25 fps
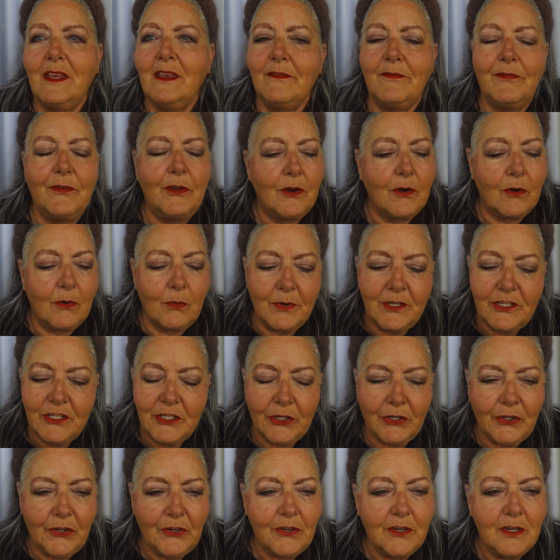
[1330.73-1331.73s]
If you're a
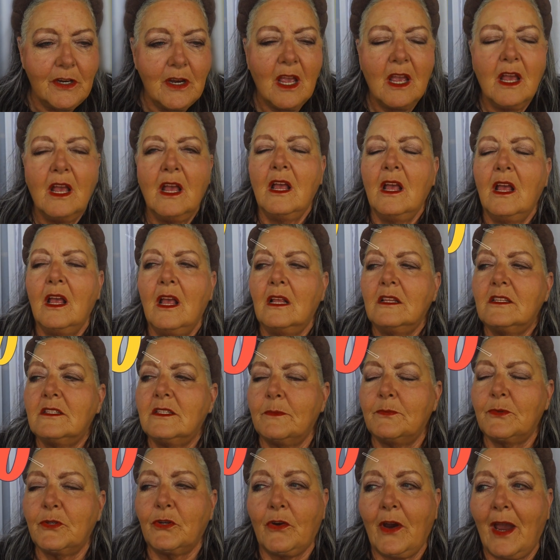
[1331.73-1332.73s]
return
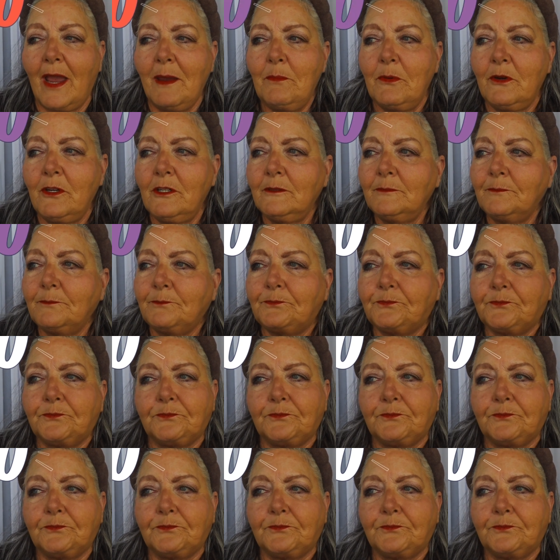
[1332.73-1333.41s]
subscriber,